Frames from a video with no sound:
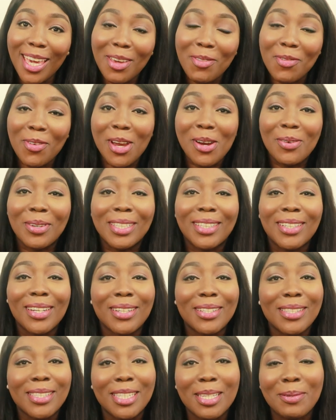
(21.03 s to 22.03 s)
If you're a
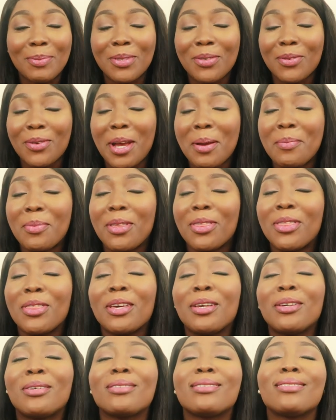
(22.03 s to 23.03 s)
returning subscriber,
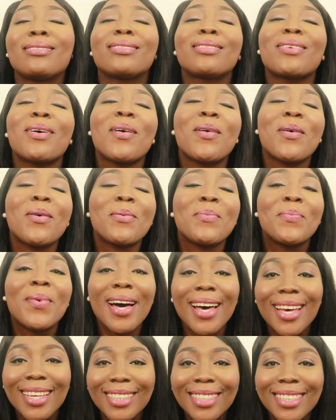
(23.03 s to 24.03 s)
thank you so
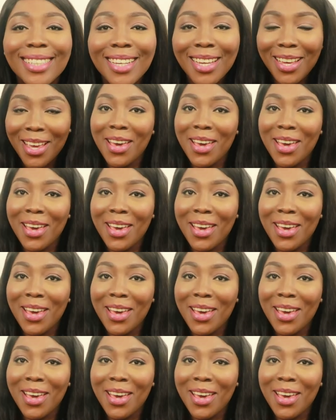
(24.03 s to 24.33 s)
much